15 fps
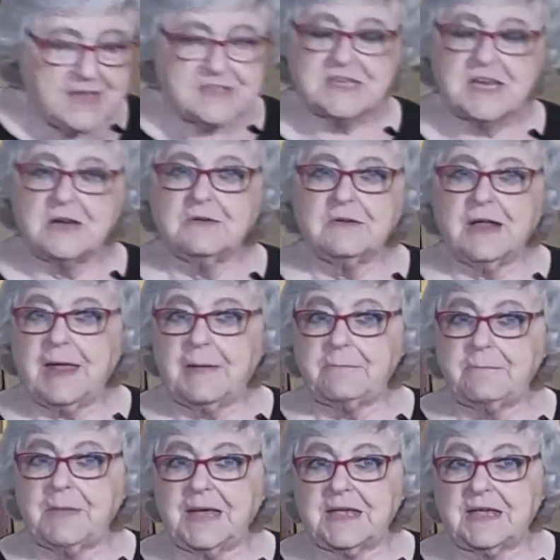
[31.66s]
So,
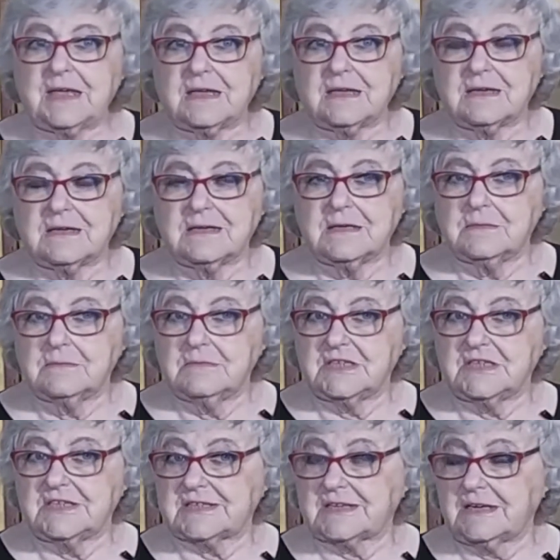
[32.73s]
and Maggie,
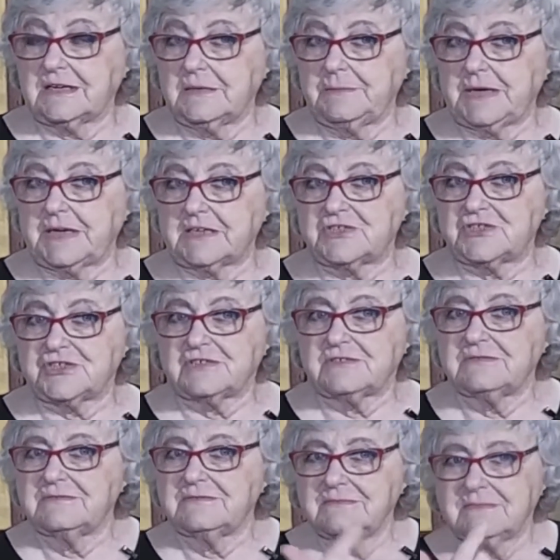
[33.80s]
Mrs. Calabash,
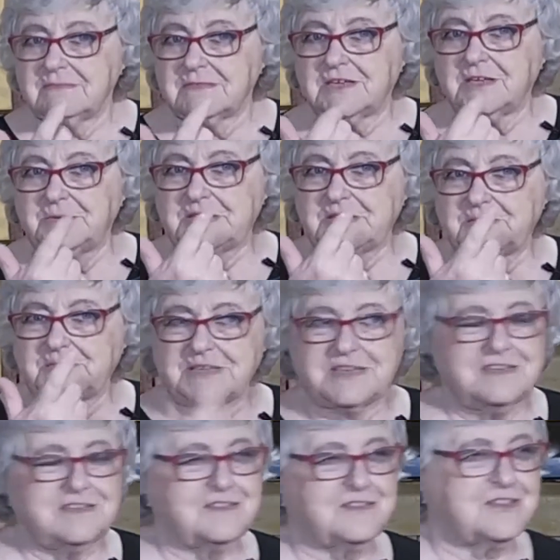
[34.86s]
come into my
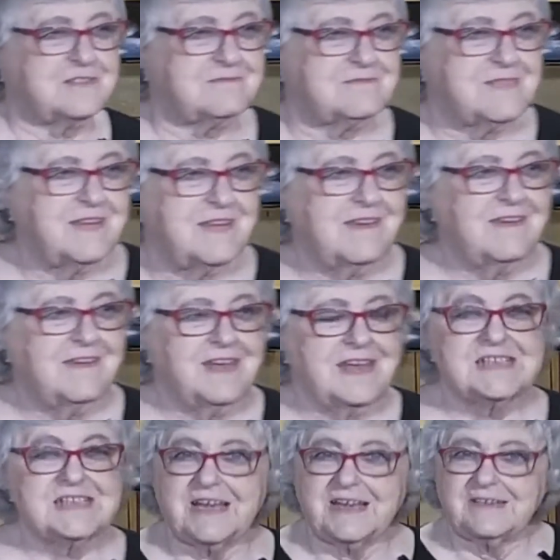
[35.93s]
kitchen.
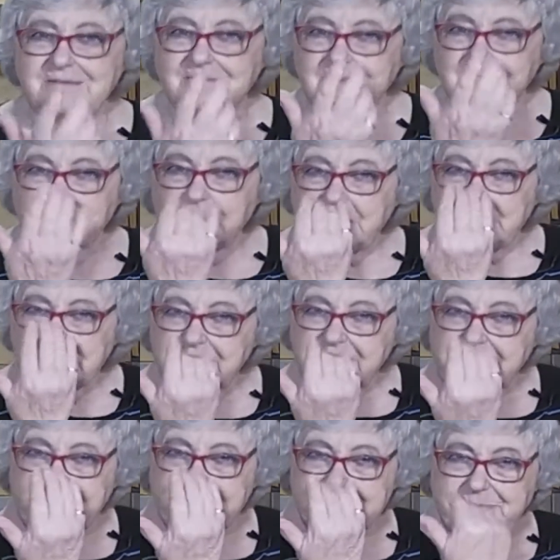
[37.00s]
It's like coming to the
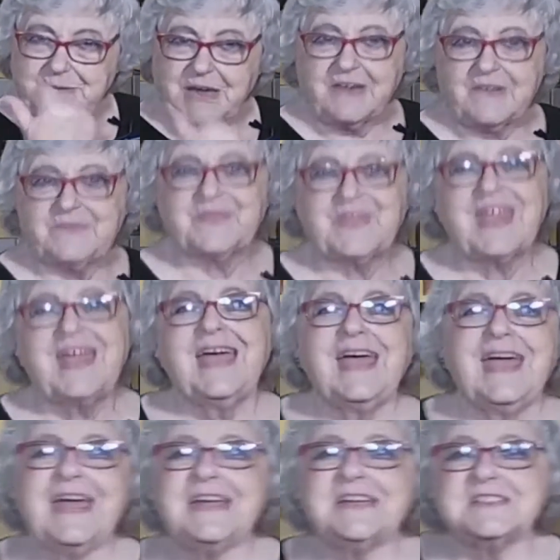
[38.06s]
Casbah.
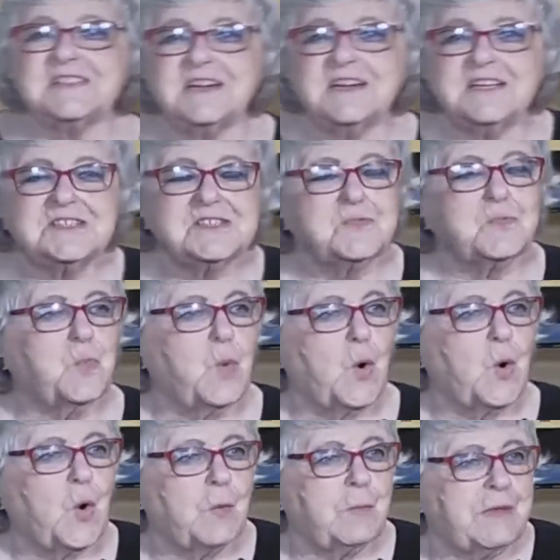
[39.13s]
It's nice and
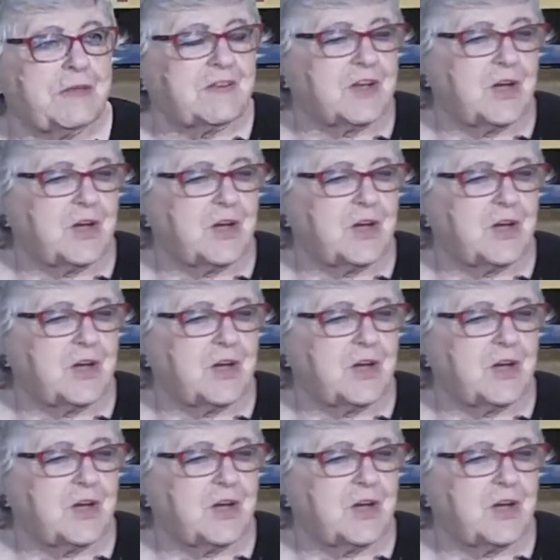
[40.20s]
warm and